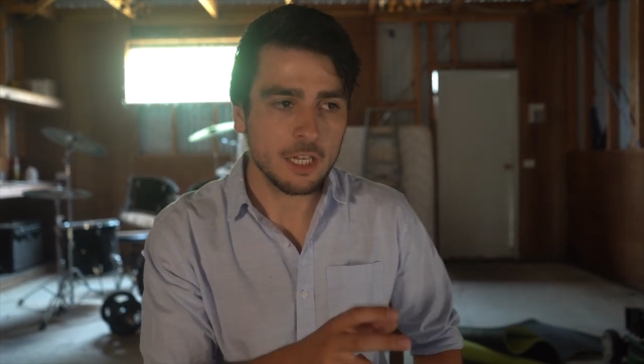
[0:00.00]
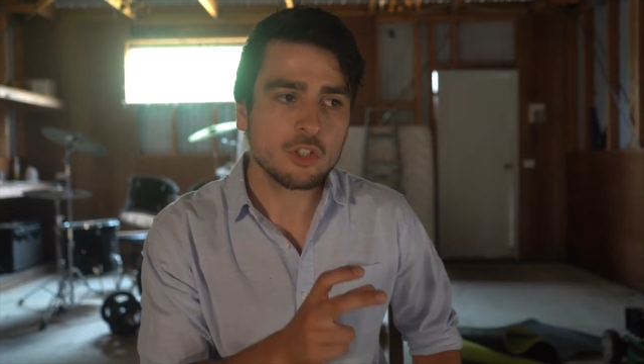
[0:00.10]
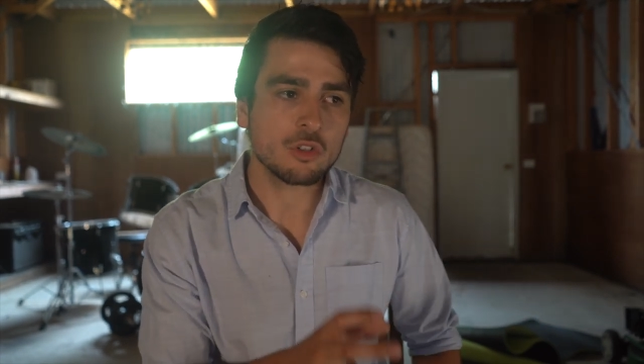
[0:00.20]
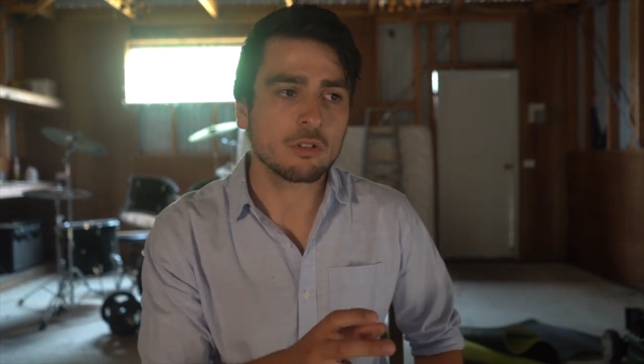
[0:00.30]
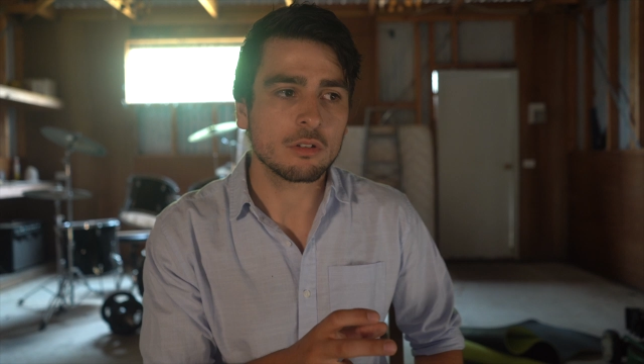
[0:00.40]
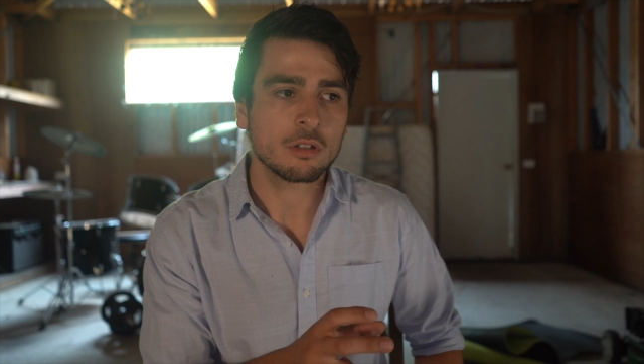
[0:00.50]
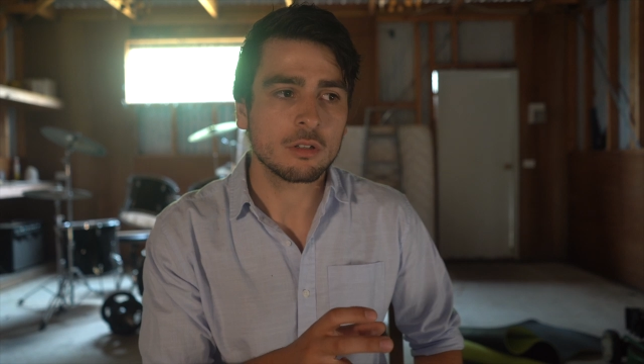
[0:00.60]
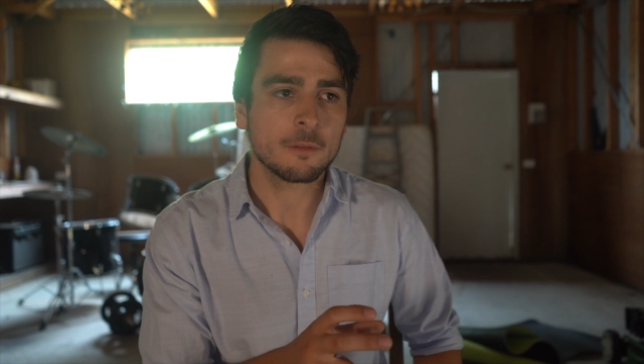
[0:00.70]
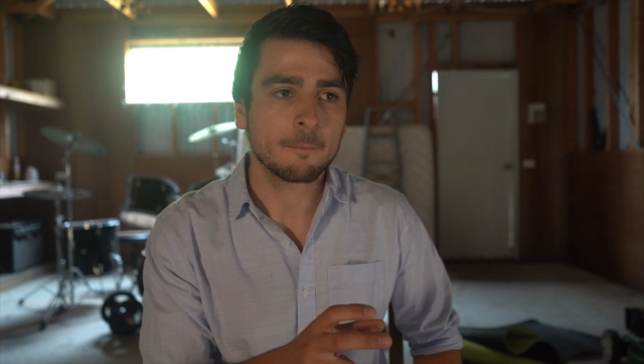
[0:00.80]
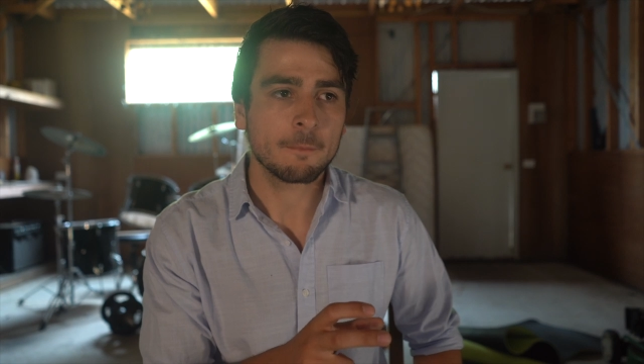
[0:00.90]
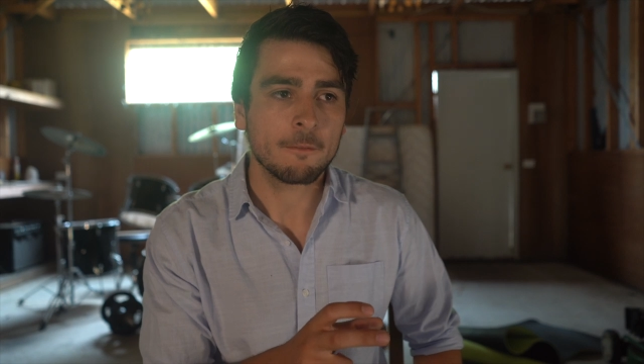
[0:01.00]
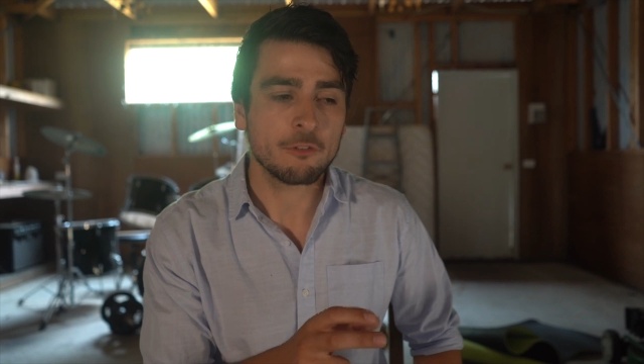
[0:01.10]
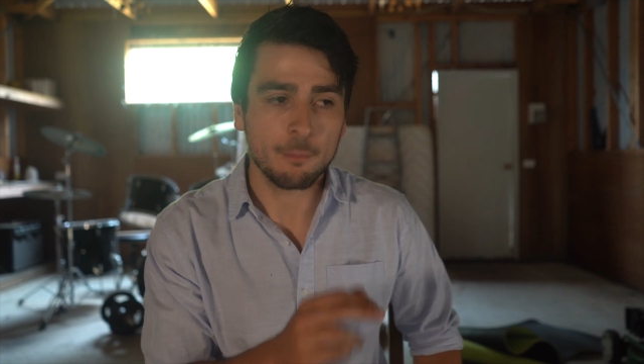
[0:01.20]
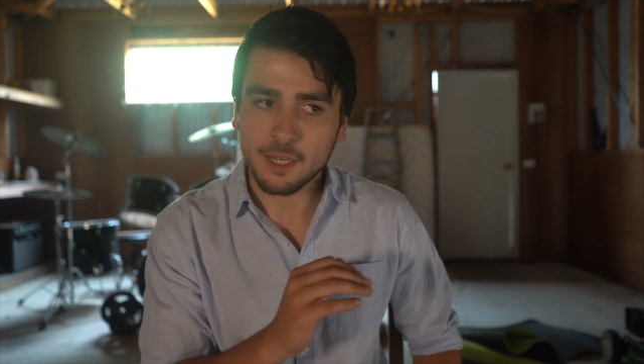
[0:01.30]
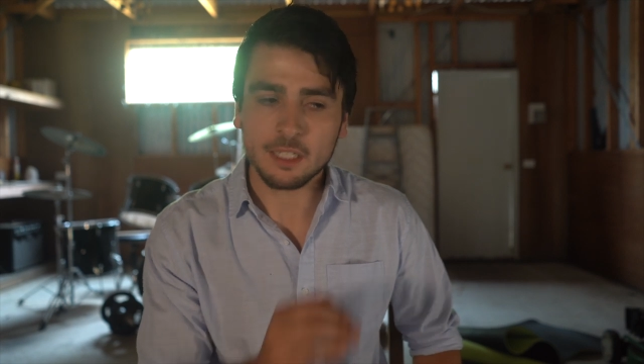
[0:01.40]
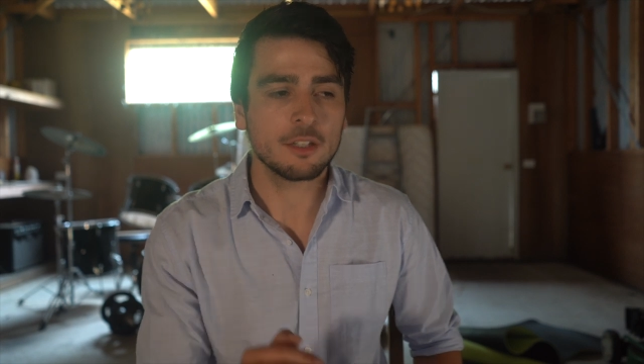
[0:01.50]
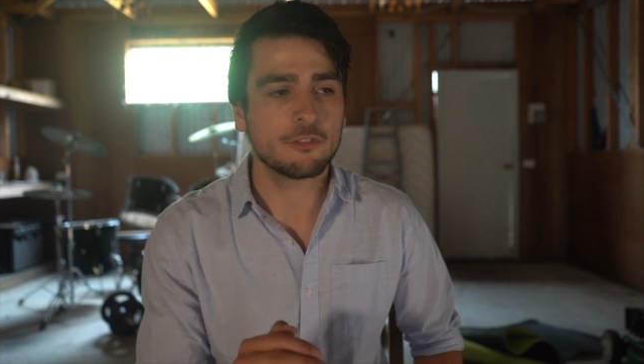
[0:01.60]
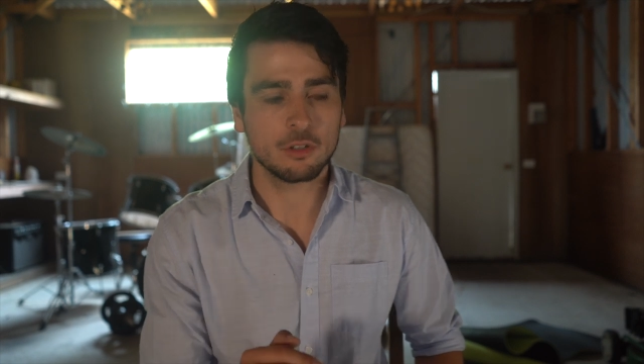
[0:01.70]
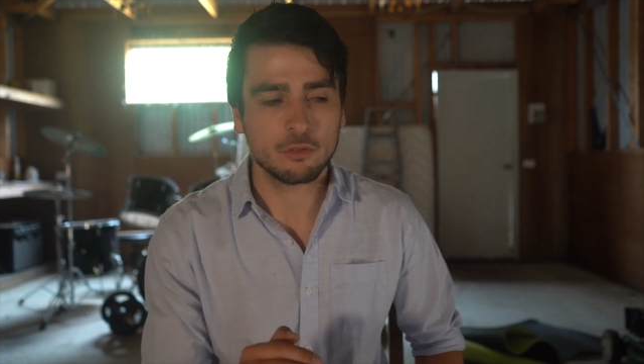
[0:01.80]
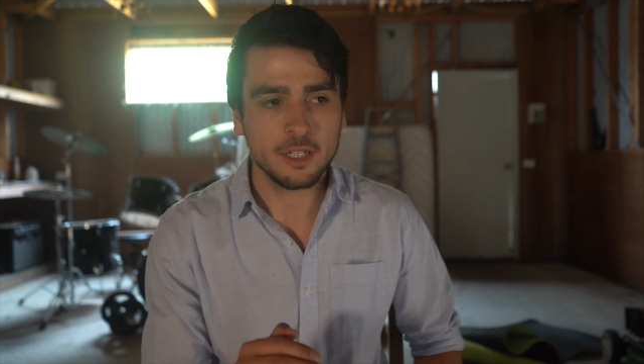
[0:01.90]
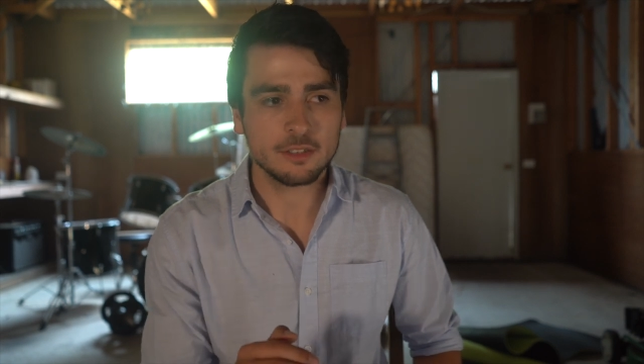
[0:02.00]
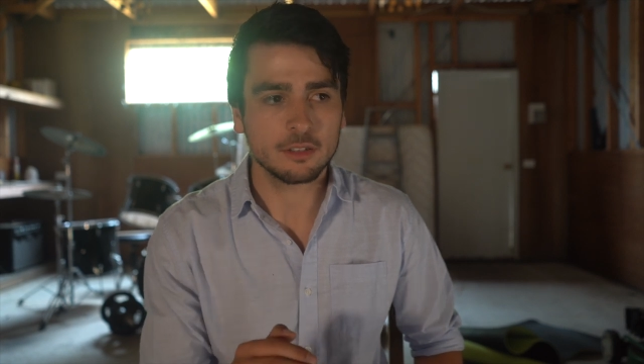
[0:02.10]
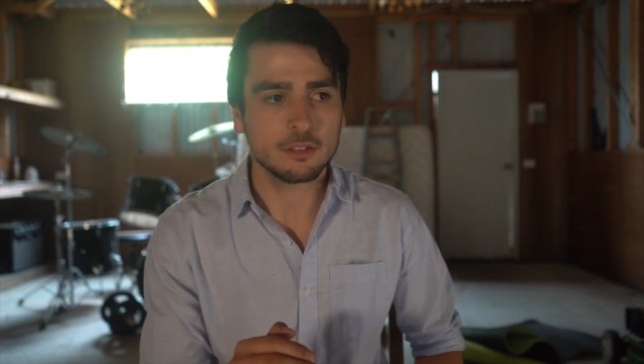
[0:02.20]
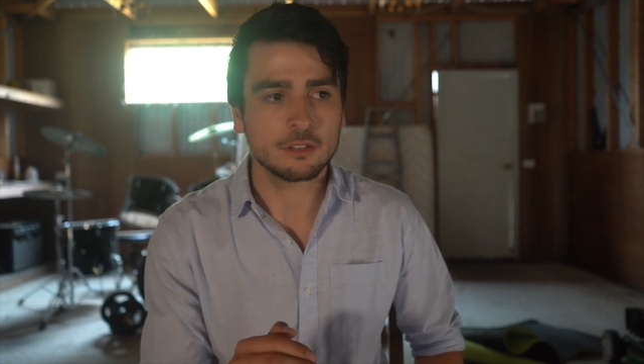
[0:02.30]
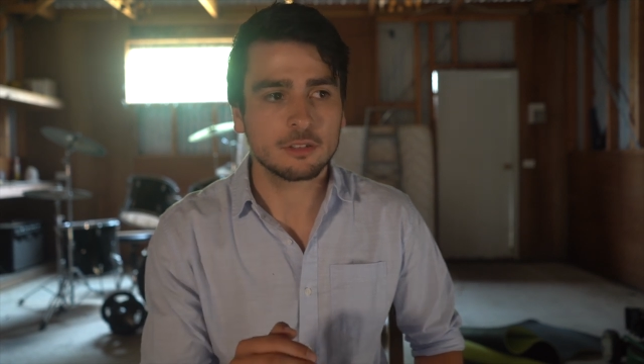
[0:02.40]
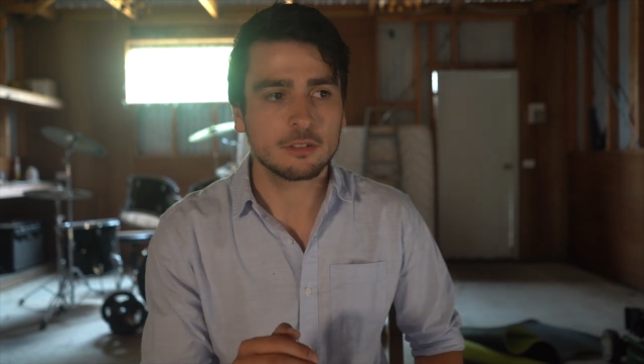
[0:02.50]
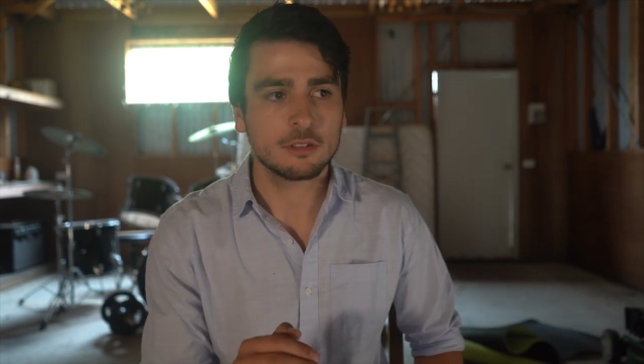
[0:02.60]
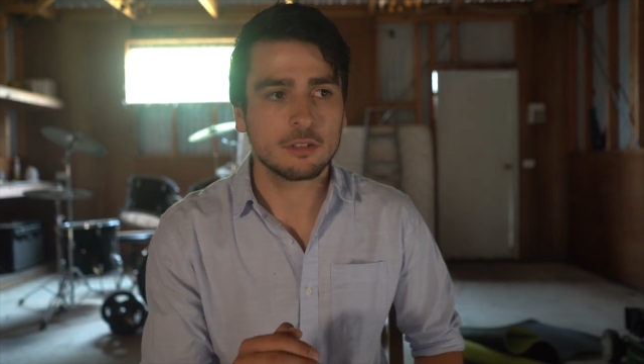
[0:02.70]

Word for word: issue for many different reasons.